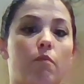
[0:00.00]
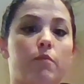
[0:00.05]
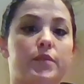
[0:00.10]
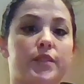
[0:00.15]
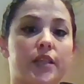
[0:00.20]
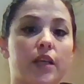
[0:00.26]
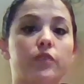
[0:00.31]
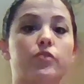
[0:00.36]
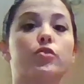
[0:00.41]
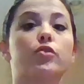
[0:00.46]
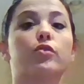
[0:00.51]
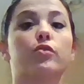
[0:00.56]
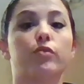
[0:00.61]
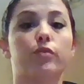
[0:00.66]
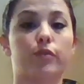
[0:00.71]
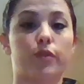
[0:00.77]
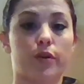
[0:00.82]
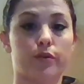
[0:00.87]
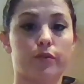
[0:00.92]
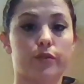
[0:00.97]
sensor
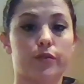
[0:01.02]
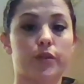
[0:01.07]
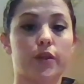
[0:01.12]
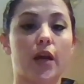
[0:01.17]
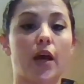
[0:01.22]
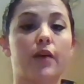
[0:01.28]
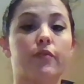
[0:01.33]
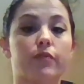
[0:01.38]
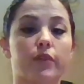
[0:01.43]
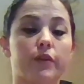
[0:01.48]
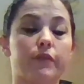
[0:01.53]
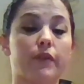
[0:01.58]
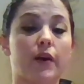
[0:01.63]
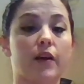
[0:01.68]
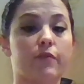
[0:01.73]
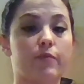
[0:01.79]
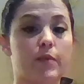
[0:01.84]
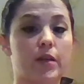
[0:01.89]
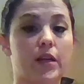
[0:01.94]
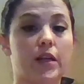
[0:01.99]
glucose every
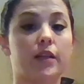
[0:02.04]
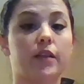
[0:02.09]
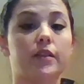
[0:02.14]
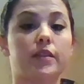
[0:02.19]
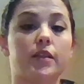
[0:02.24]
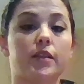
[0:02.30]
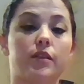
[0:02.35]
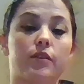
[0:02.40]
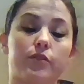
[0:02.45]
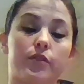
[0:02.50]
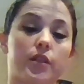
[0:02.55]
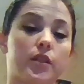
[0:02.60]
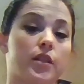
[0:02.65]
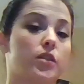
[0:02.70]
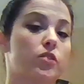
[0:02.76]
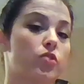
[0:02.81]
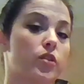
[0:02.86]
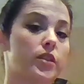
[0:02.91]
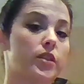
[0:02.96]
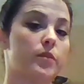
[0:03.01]
5 minutes, and it'll send
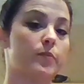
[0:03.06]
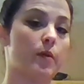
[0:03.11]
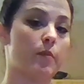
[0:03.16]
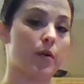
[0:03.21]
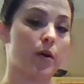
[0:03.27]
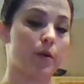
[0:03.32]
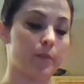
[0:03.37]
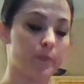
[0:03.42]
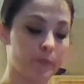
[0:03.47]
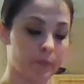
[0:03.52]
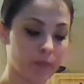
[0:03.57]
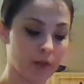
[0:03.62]
it straight to my pump.